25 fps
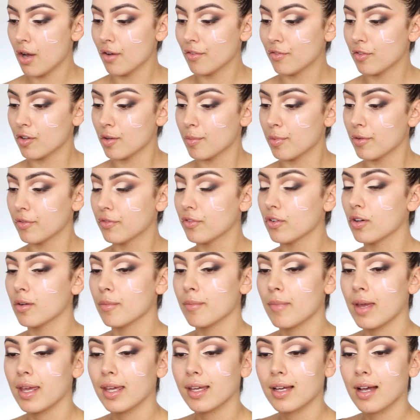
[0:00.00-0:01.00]
for before
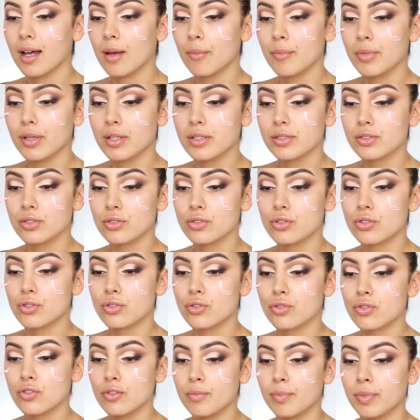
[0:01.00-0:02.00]
makeup because it's
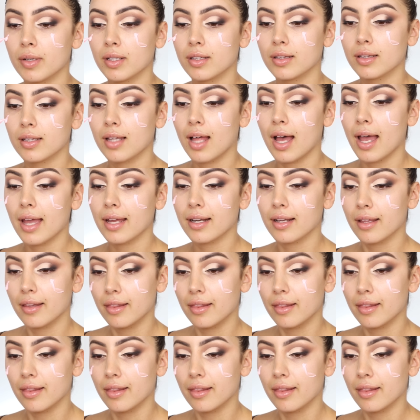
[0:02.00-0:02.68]
super light